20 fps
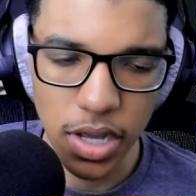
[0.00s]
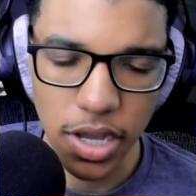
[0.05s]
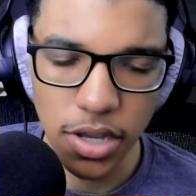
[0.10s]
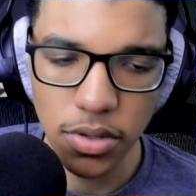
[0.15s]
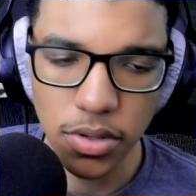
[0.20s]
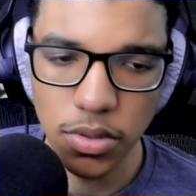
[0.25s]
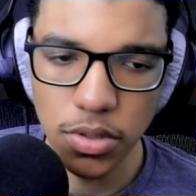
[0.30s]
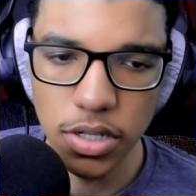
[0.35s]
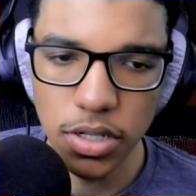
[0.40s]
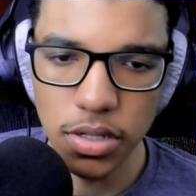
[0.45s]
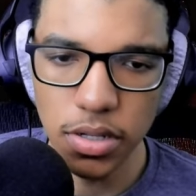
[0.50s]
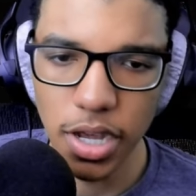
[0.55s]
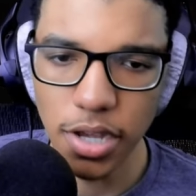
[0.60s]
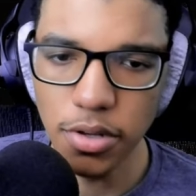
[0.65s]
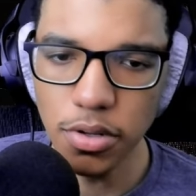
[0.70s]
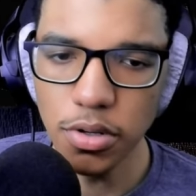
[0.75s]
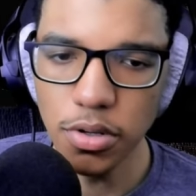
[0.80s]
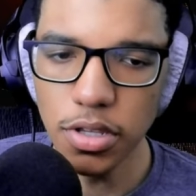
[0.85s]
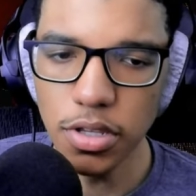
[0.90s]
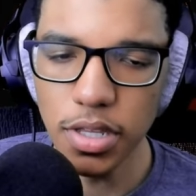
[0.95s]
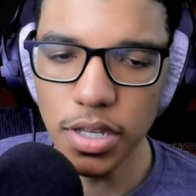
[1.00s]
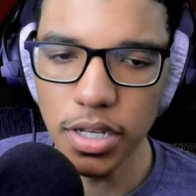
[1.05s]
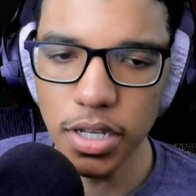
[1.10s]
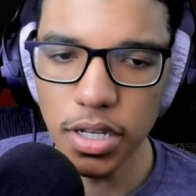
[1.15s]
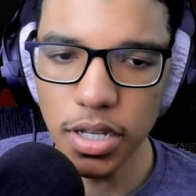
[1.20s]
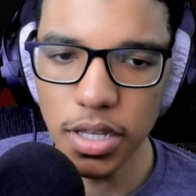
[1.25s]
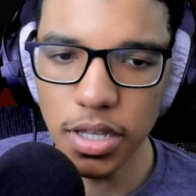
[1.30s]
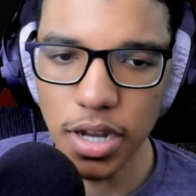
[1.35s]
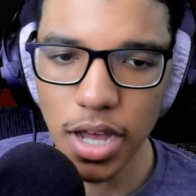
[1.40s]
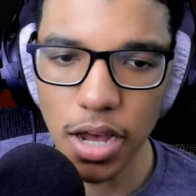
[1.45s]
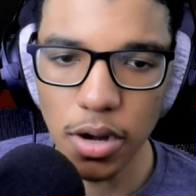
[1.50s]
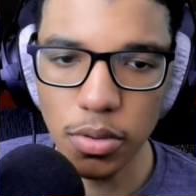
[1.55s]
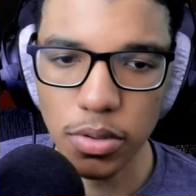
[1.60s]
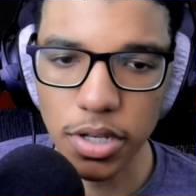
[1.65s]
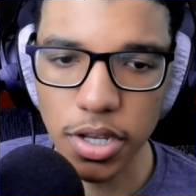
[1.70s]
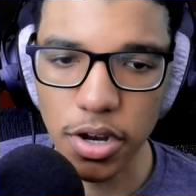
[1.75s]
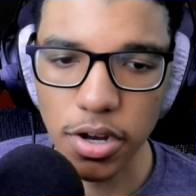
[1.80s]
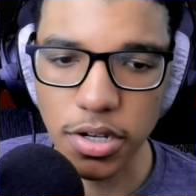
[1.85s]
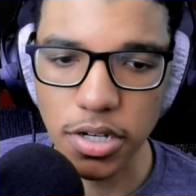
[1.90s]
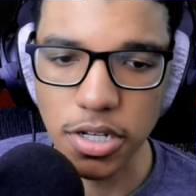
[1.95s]
How you do the how you do the thing again? I don't
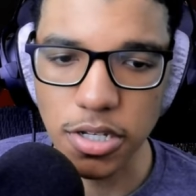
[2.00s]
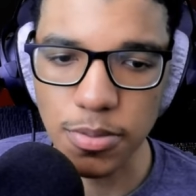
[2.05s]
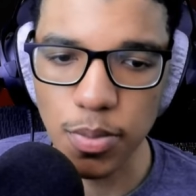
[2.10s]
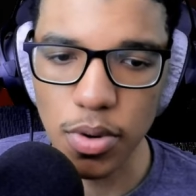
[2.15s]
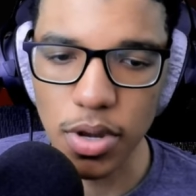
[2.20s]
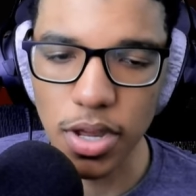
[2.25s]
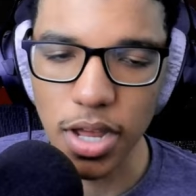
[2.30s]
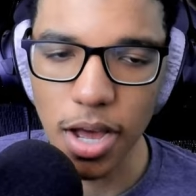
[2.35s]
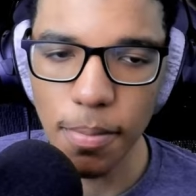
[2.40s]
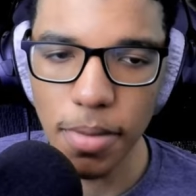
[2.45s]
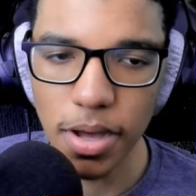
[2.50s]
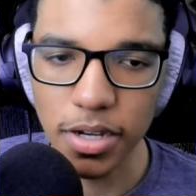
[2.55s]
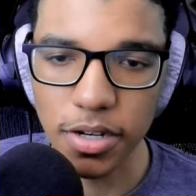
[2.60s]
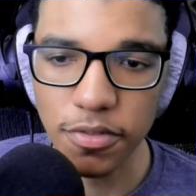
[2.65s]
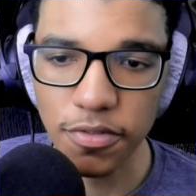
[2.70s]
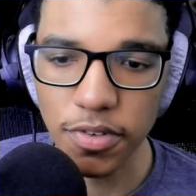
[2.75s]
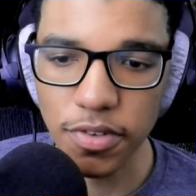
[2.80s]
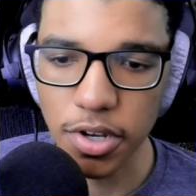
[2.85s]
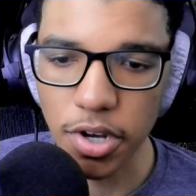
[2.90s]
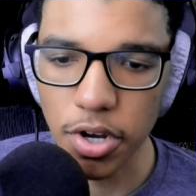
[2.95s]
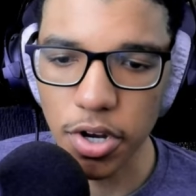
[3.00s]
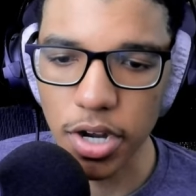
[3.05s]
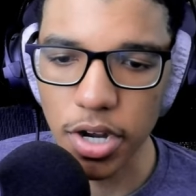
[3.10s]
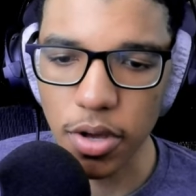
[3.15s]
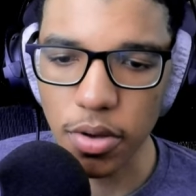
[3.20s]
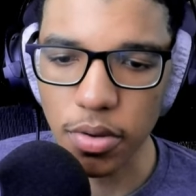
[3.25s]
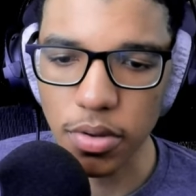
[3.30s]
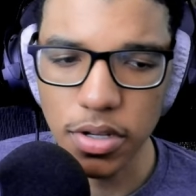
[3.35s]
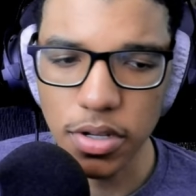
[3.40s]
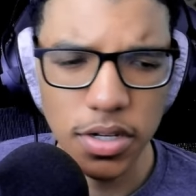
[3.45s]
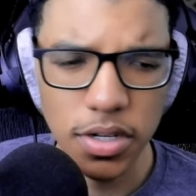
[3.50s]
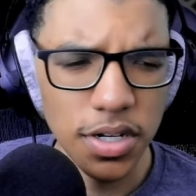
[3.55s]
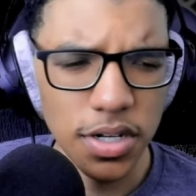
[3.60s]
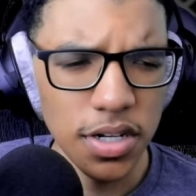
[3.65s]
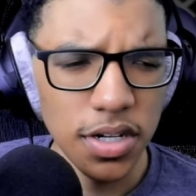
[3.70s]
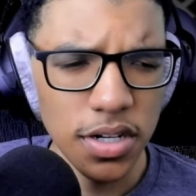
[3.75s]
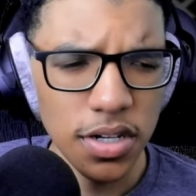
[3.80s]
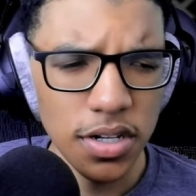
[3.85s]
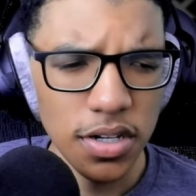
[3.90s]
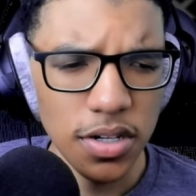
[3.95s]
care at this point. I'm about to figure it out.
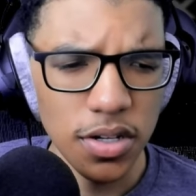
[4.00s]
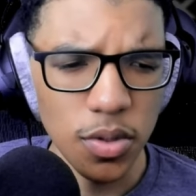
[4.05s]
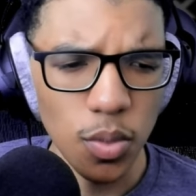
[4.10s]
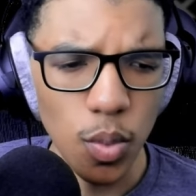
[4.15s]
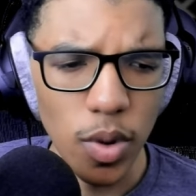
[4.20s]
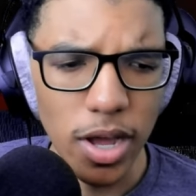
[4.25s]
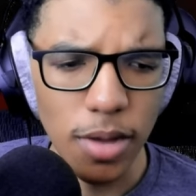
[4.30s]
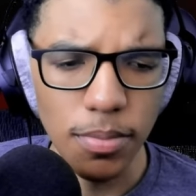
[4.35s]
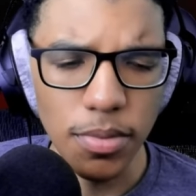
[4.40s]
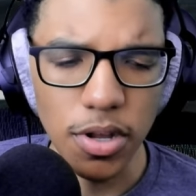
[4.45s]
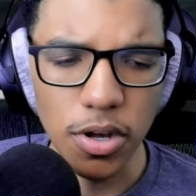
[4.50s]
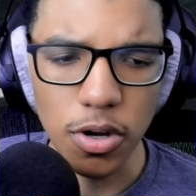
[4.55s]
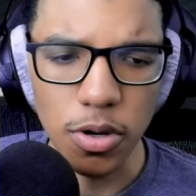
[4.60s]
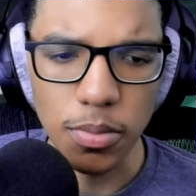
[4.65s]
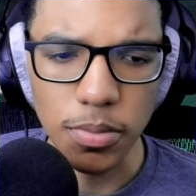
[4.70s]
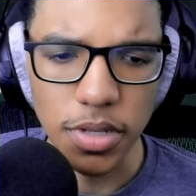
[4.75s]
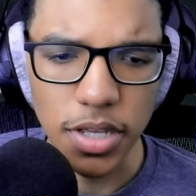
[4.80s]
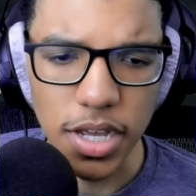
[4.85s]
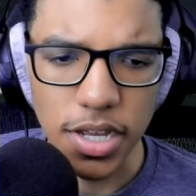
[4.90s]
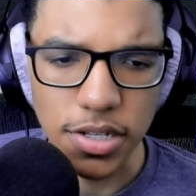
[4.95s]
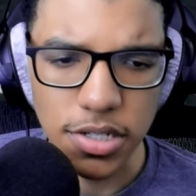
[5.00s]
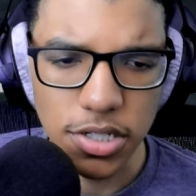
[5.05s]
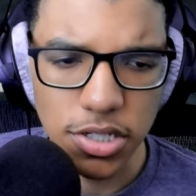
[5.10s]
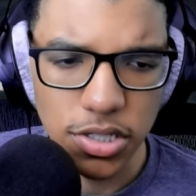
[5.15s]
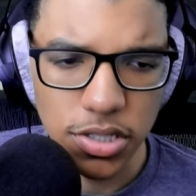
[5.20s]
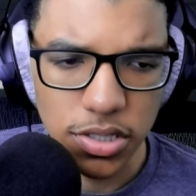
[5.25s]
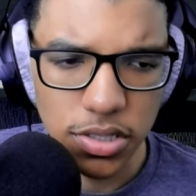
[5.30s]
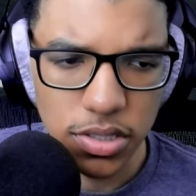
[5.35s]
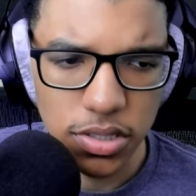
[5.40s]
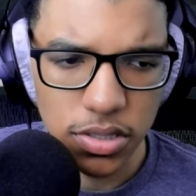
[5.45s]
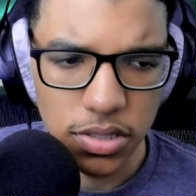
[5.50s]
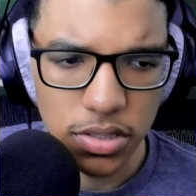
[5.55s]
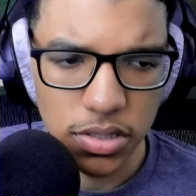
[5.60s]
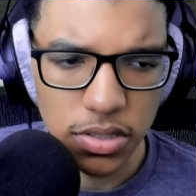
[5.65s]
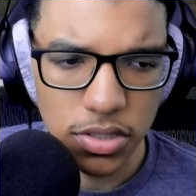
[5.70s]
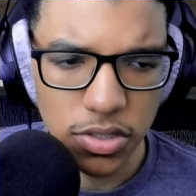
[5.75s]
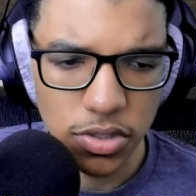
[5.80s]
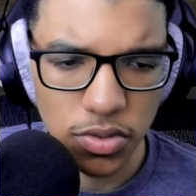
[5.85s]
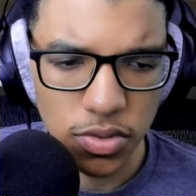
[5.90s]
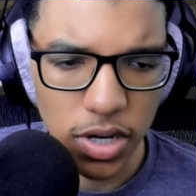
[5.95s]
Web dome, yes.
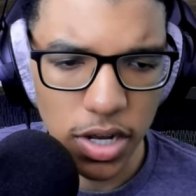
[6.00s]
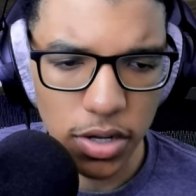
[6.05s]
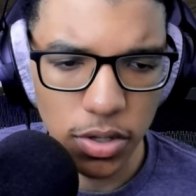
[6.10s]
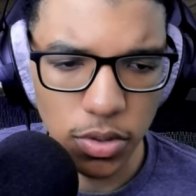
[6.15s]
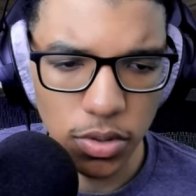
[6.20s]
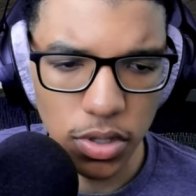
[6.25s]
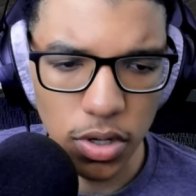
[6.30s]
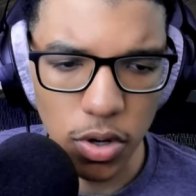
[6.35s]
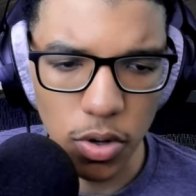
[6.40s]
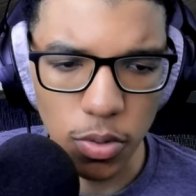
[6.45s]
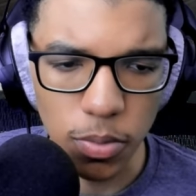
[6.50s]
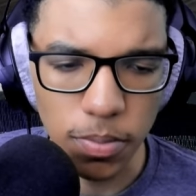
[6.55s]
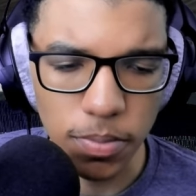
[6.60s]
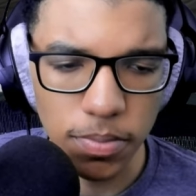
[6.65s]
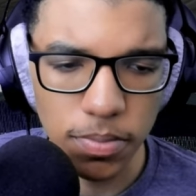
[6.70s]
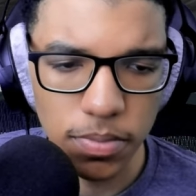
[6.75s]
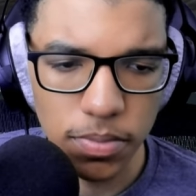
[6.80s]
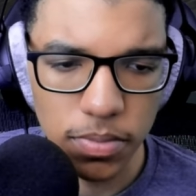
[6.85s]
Triangle dome.